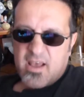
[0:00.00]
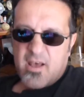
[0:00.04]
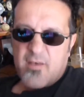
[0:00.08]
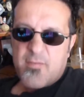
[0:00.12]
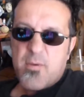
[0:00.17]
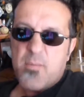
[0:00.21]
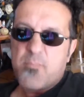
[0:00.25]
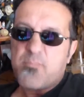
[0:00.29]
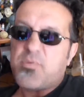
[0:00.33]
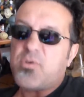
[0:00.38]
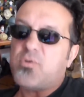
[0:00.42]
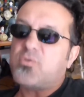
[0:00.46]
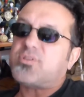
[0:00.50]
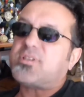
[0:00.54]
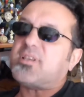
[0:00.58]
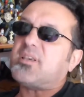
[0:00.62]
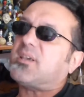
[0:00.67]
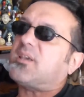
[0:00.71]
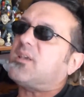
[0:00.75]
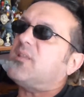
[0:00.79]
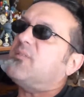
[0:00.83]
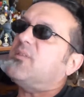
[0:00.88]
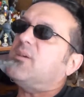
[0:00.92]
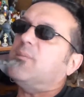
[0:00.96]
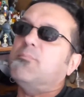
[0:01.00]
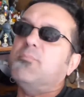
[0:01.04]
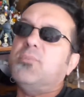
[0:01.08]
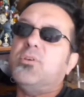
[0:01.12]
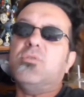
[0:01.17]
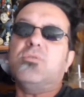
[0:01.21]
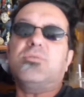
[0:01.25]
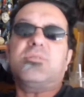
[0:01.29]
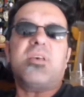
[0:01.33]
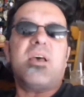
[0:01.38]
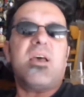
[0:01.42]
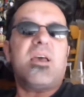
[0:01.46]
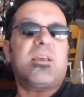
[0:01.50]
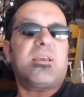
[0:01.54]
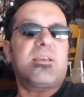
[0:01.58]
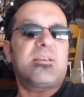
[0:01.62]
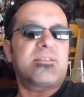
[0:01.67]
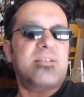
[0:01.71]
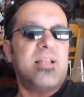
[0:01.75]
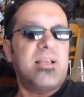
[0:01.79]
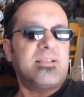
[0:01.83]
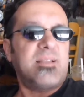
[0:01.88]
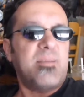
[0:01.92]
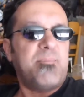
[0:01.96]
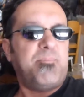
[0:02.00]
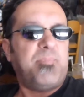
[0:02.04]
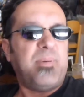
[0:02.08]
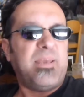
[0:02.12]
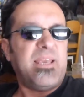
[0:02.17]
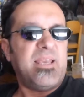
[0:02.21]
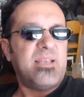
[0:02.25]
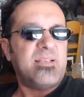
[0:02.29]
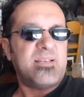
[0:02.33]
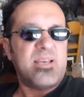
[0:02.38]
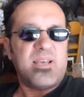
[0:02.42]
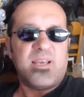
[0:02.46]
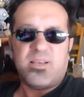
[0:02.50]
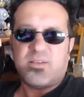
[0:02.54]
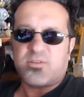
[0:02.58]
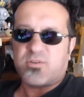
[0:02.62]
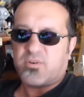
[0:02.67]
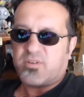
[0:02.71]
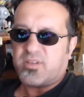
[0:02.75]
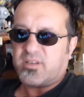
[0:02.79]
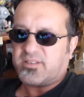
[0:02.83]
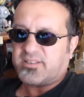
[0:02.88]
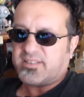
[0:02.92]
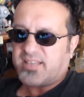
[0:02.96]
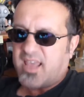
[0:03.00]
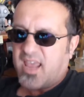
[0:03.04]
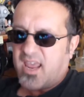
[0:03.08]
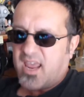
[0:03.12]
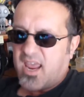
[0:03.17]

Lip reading: And the music and the music is like the Bee Gees or the